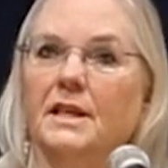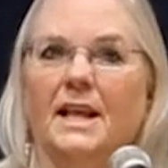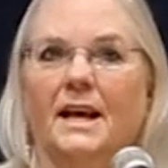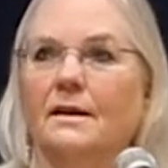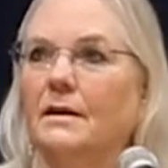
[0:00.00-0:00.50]

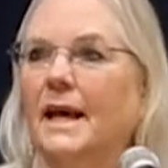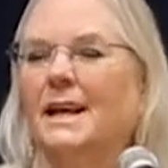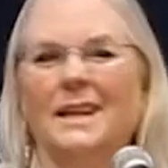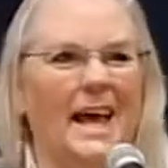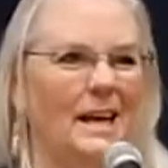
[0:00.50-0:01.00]
It's like,
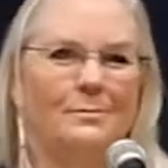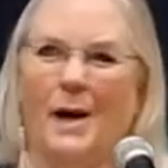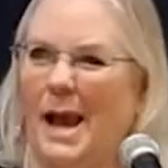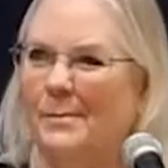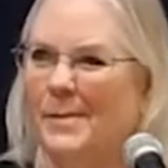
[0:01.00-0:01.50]
like lead
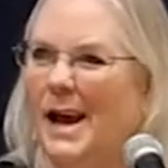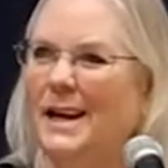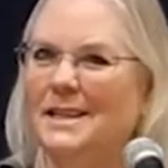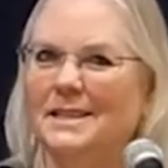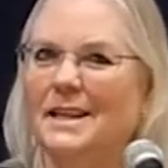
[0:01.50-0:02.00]
pipe
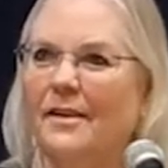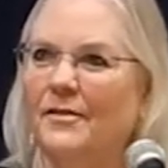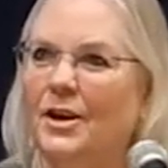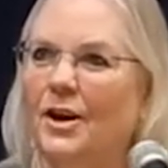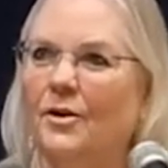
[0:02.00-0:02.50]
kind of
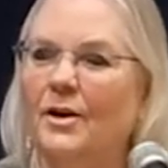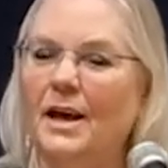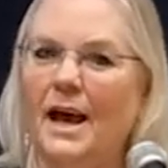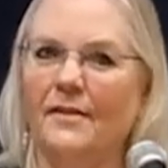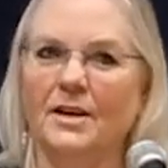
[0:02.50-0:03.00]
stuff, you know,
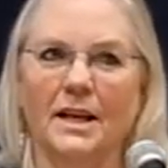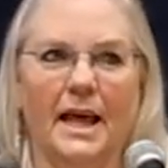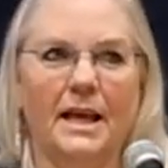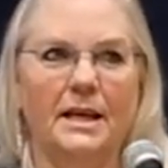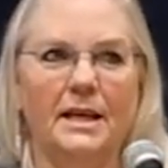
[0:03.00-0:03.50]
having
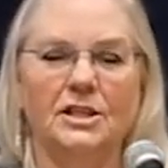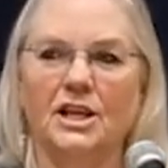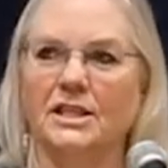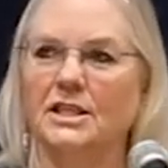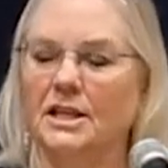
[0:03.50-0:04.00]
lead
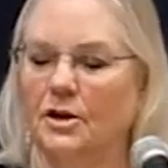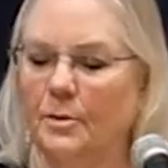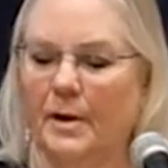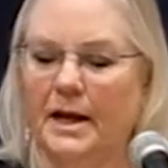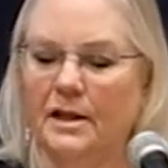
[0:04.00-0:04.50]
ingested in
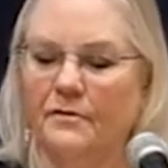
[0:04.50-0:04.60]
your body.